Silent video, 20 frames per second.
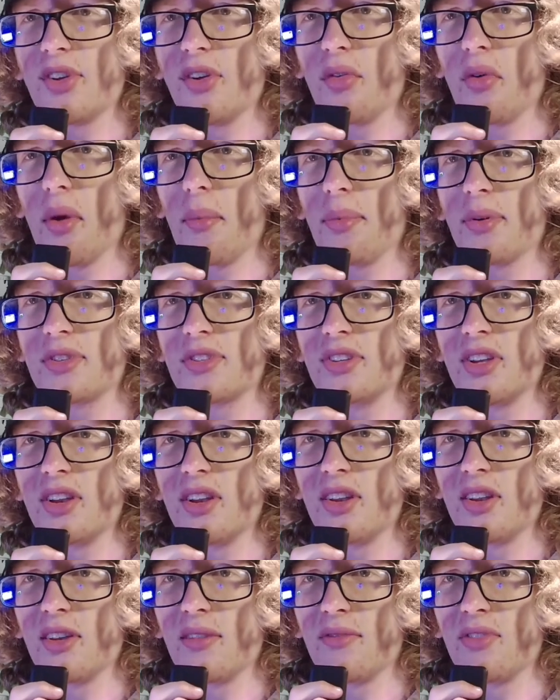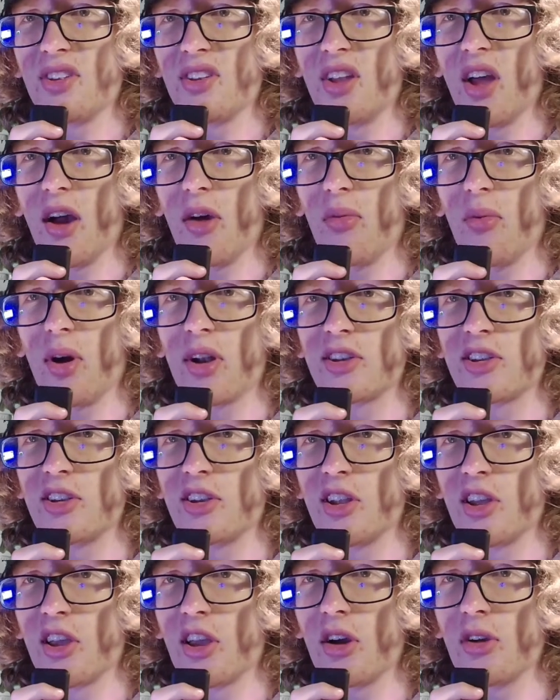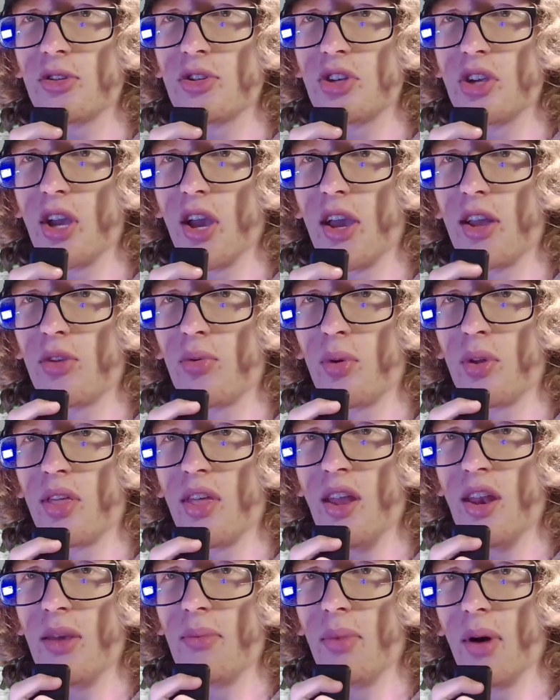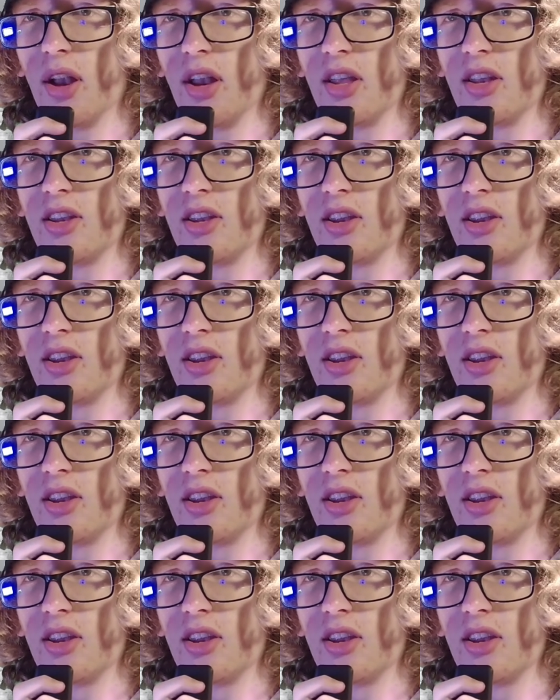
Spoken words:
the representative did not want to negotiate with anybody